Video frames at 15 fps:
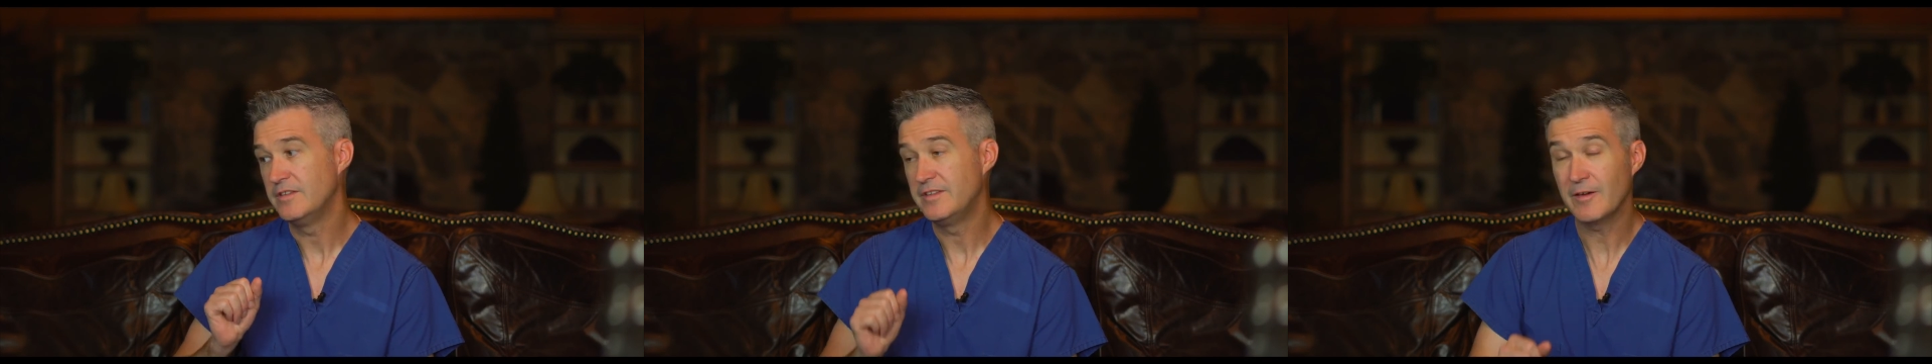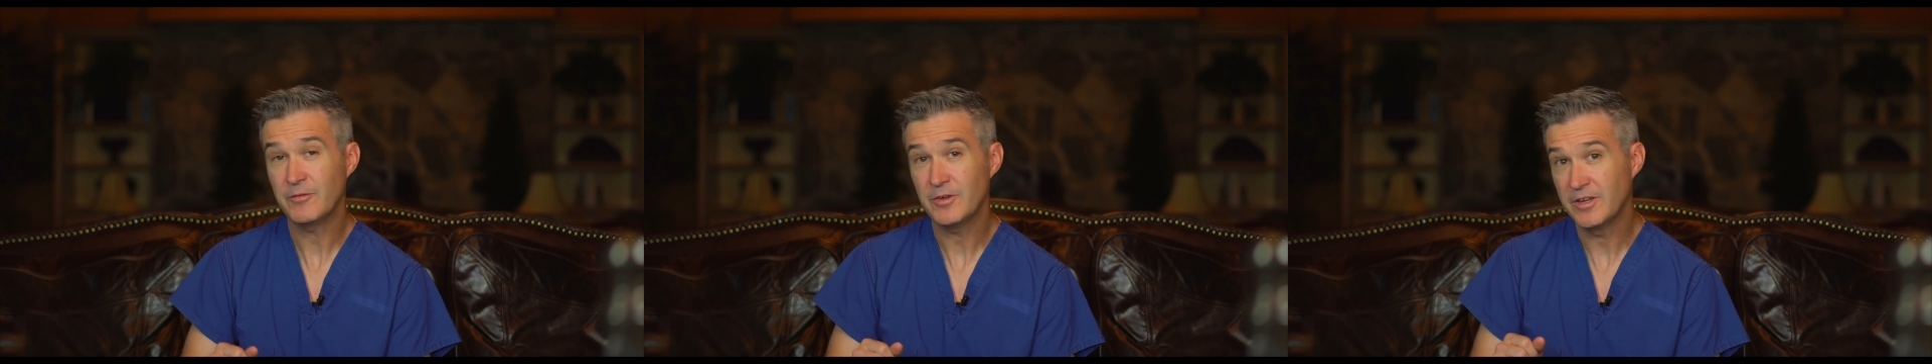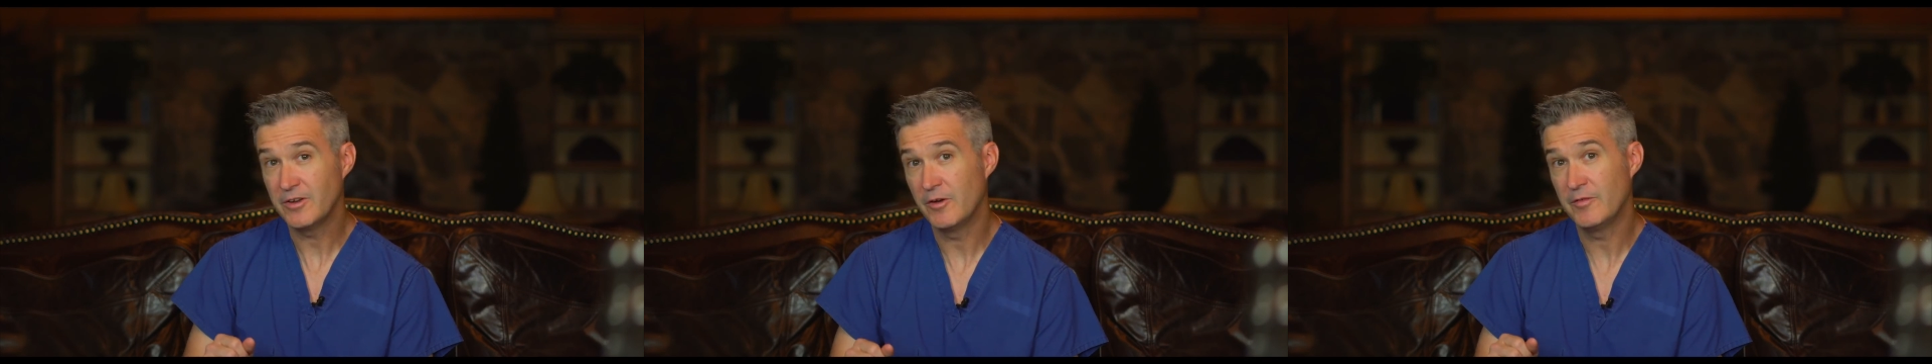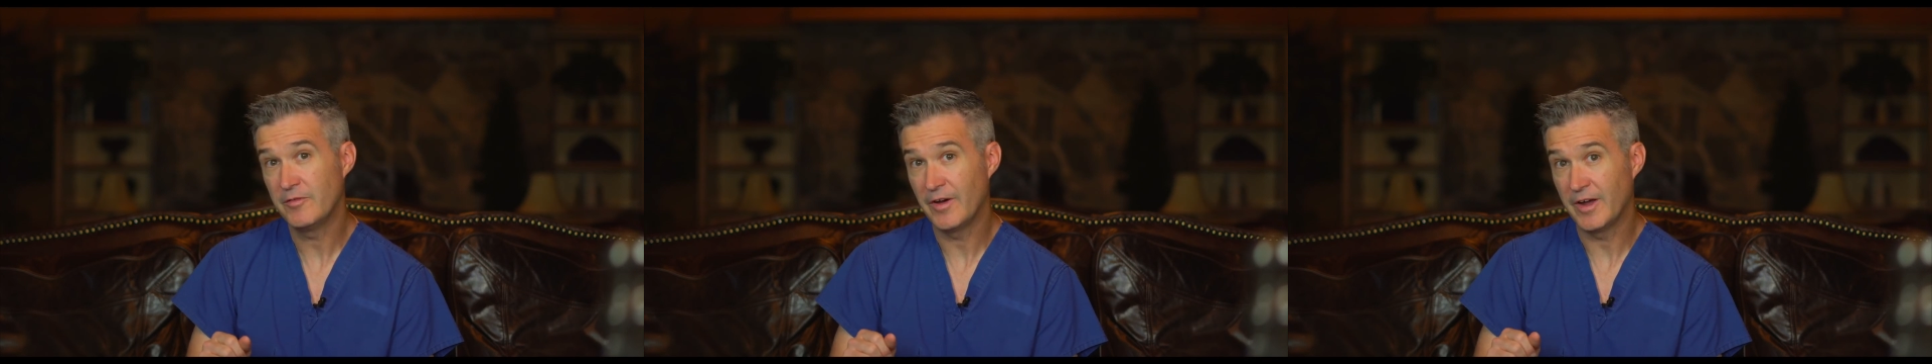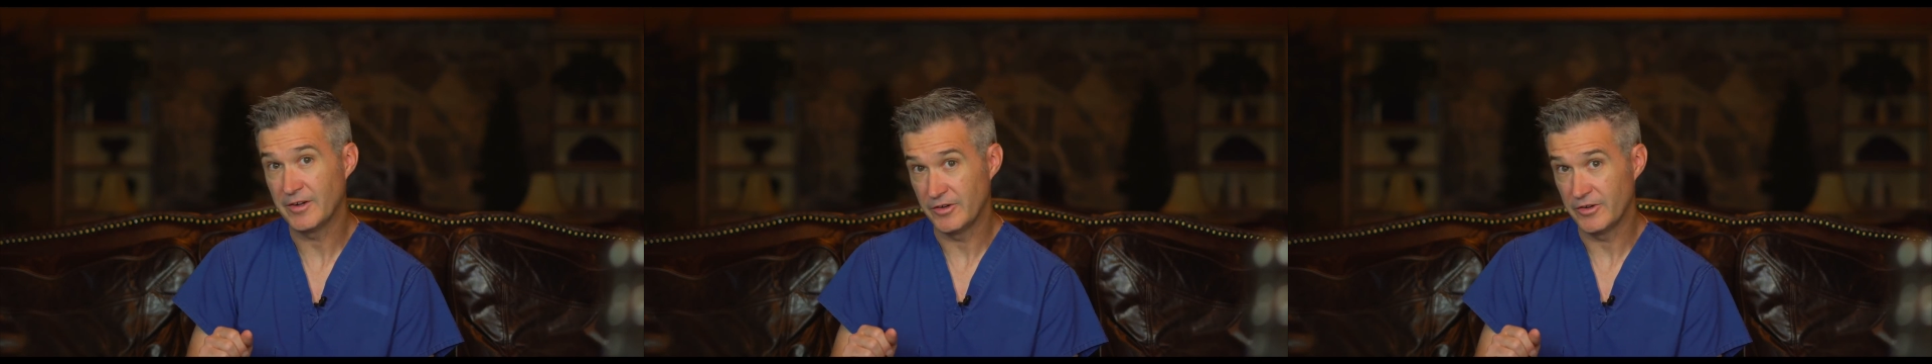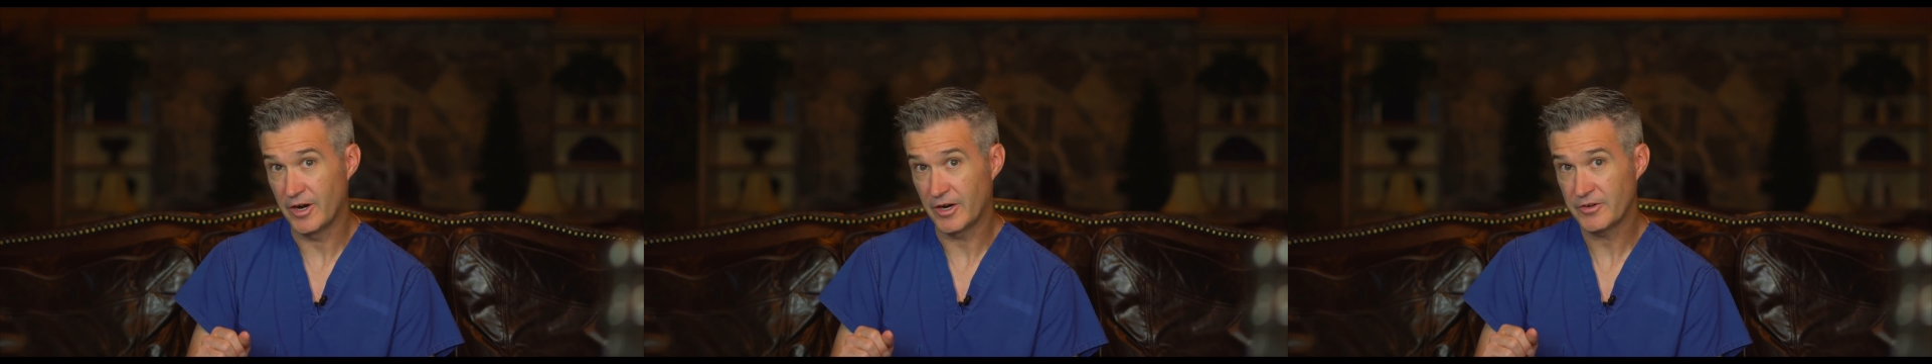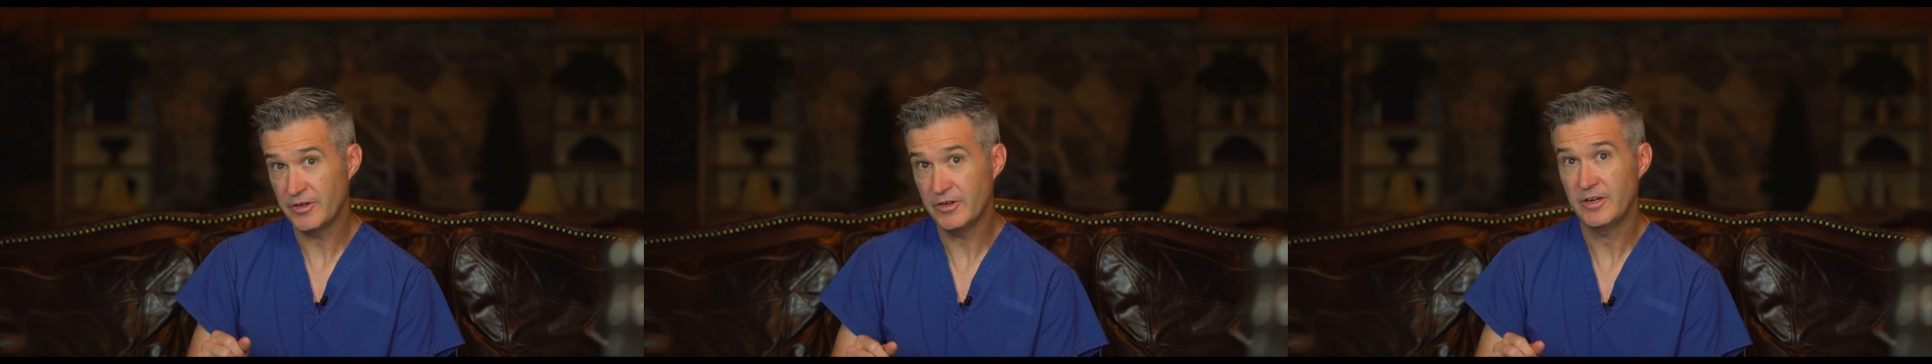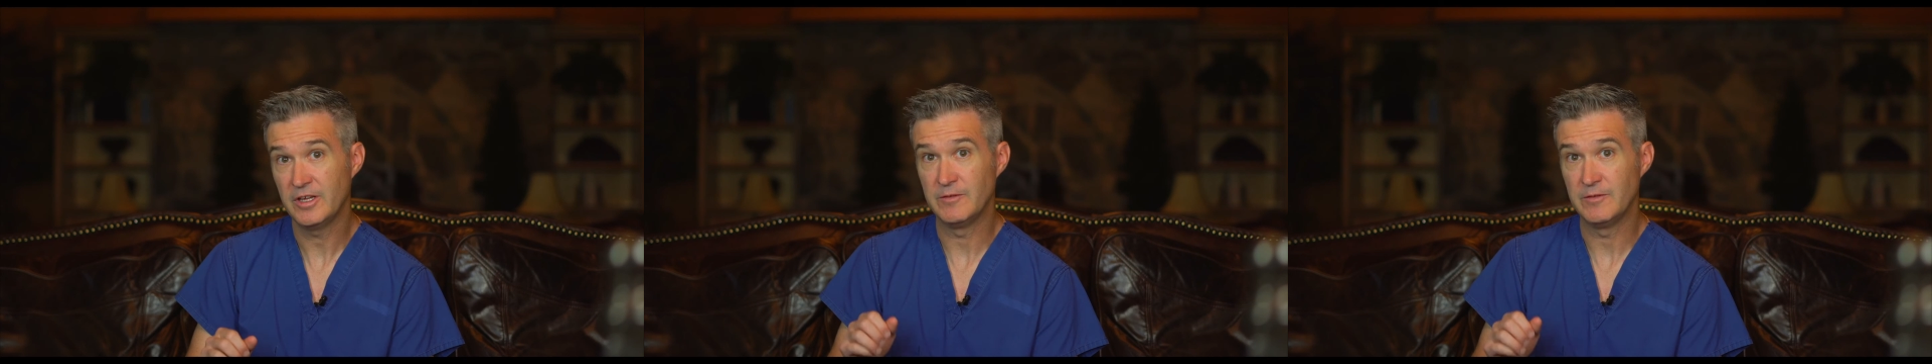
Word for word: Definitely notify your doctor